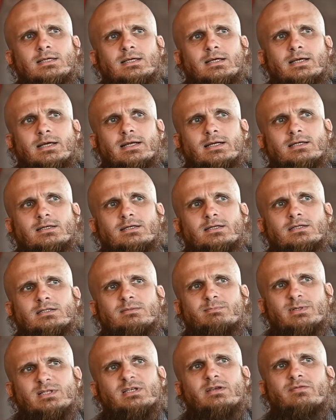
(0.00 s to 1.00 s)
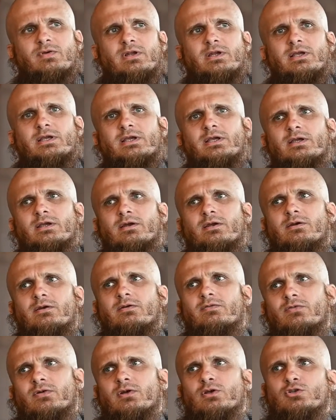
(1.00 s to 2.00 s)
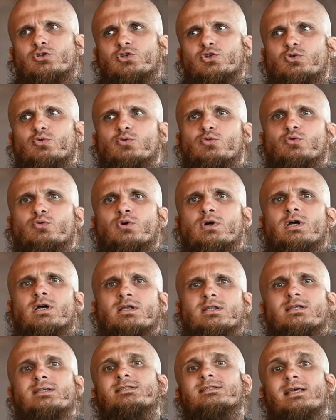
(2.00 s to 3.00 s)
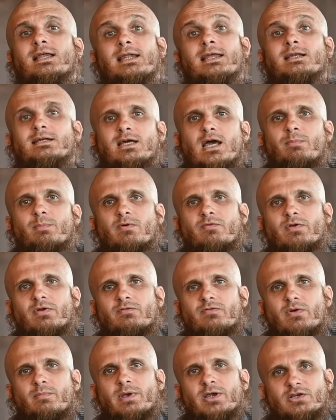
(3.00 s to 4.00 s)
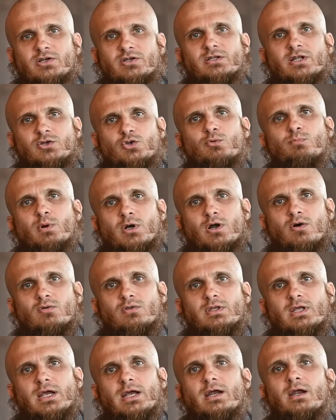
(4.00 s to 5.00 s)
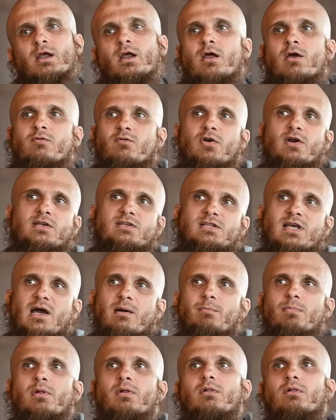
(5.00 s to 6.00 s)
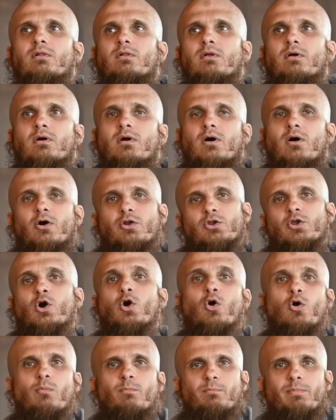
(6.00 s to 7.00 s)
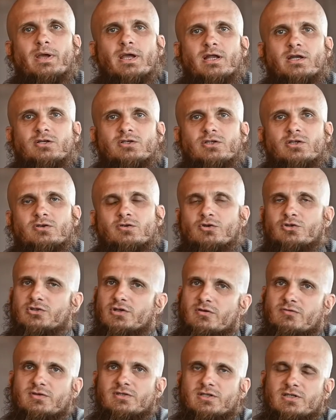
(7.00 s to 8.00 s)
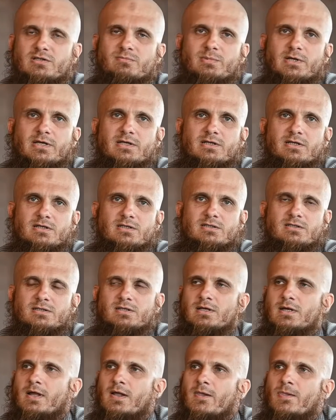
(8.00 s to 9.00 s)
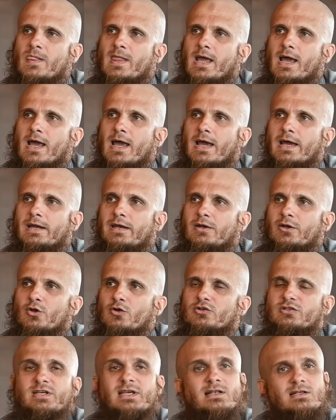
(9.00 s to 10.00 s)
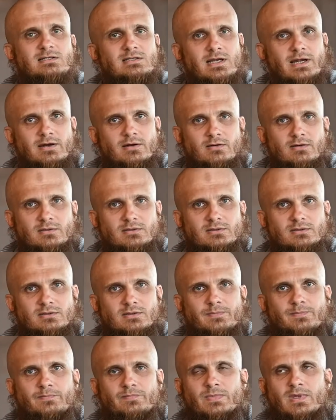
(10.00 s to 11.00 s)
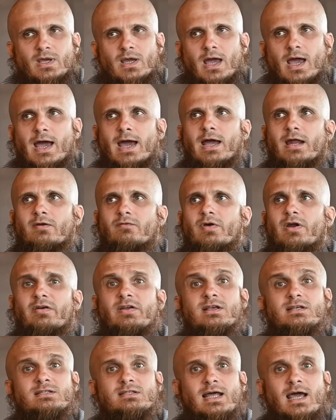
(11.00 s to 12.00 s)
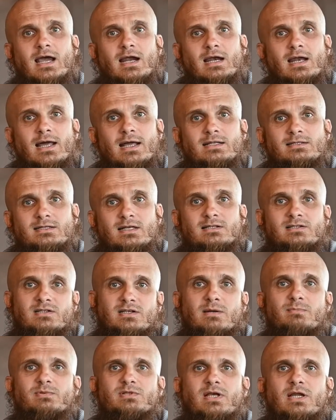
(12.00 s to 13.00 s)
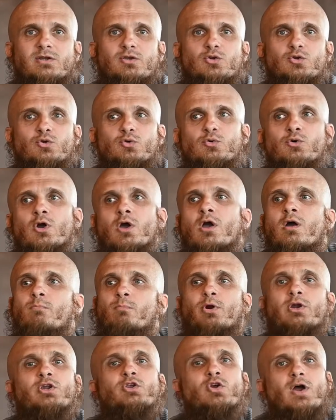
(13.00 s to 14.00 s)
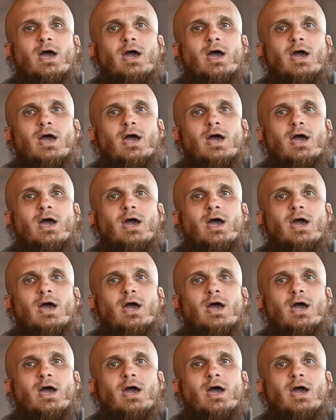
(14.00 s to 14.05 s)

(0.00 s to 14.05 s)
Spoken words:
it specifically refers to the selling type of information that you put out there. For example, on your home page, your services pages, and your sales letters, and various taglines and scripts that you put in your